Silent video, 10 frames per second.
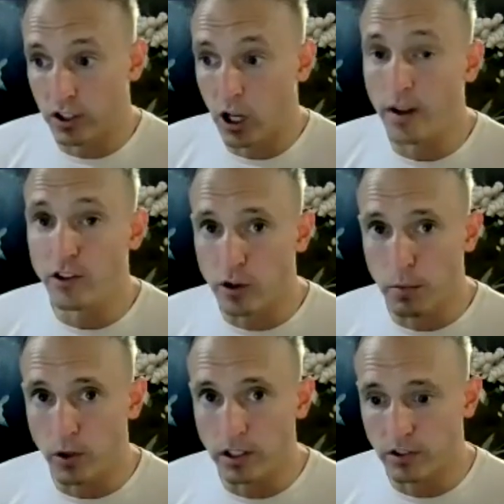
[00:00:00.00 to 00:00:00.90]
entry
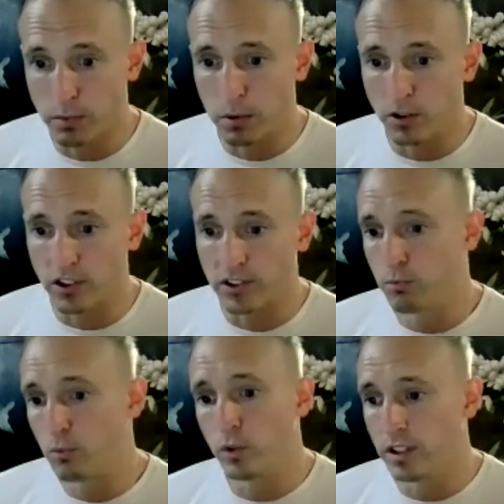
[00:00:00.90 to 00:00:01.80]
point, because people are just
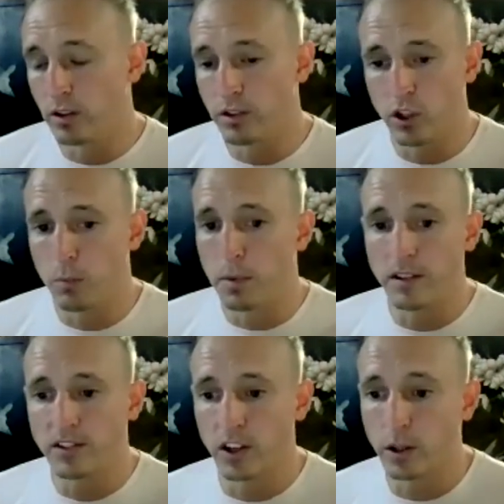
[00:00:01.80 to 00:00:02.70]
want, could be
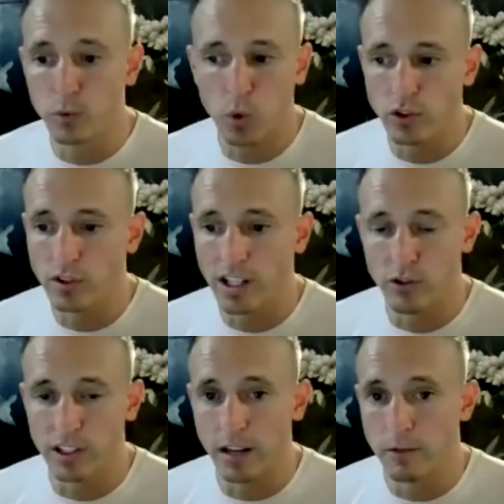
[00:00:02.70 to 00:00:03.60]
sign up to our newsletter and
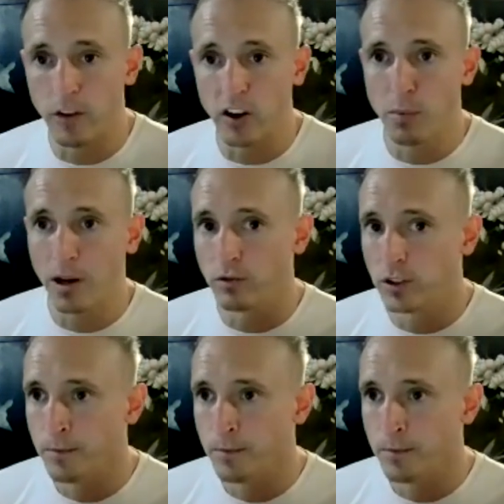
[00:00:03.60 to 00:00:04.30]
get £5